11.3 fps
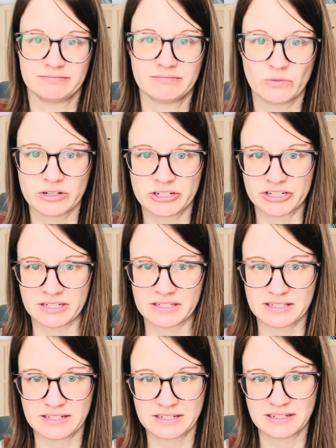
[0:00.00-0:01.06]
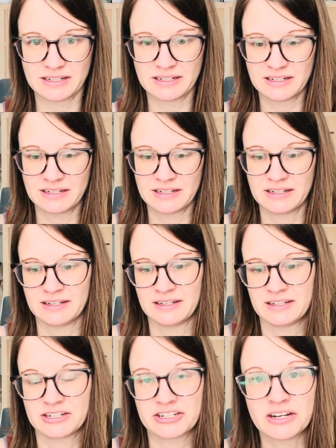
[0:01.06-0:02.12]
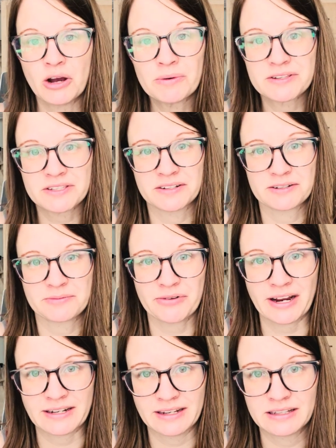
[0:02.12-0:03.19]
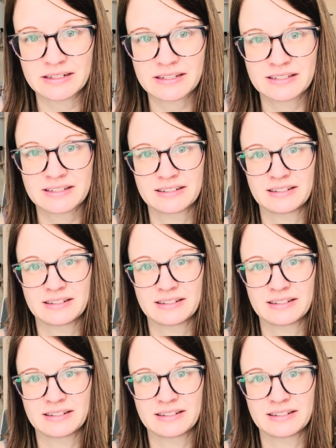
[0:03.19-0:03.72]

was just, she almost looked pregnant.